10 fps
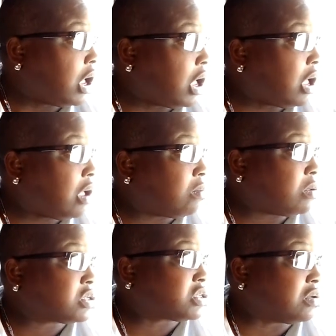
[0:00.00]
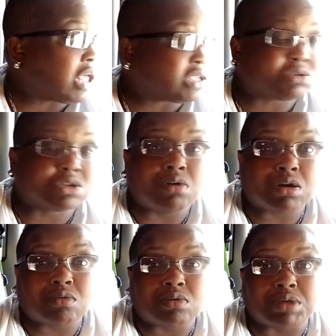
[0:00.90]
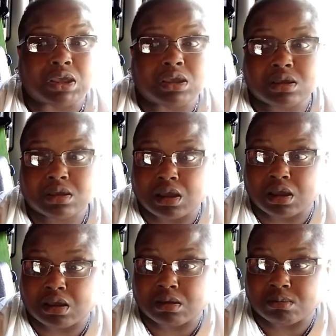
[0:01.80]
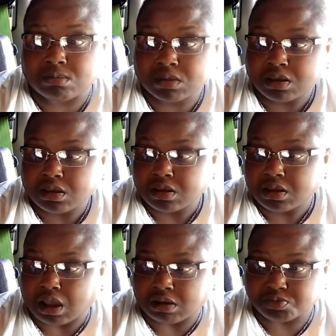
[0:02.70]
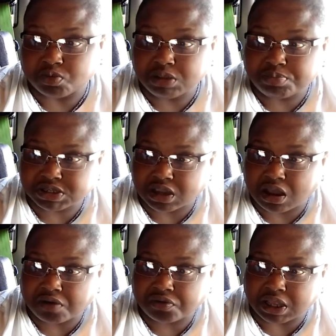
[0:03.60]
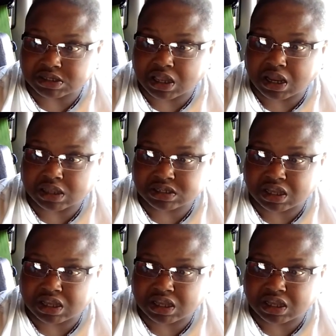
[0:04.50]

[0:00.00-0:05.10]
Um, so that's what's going on with me. Um, I was really pissed off last night. I